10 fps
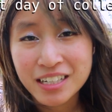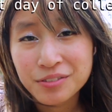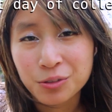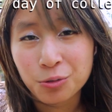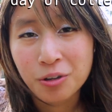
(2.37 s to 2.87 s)
day of
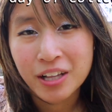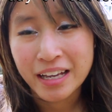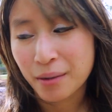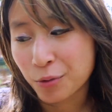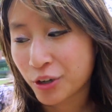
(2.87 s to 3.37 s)
school
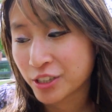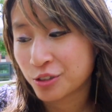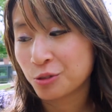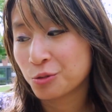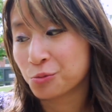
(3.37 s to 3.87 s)
and I'm going
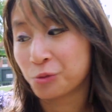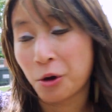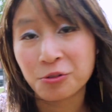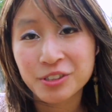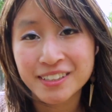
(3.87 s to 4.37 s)
to
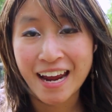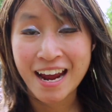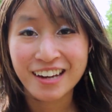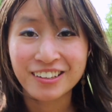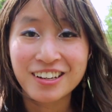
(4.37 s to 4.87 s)
roast
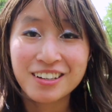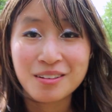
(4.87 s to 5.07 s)
and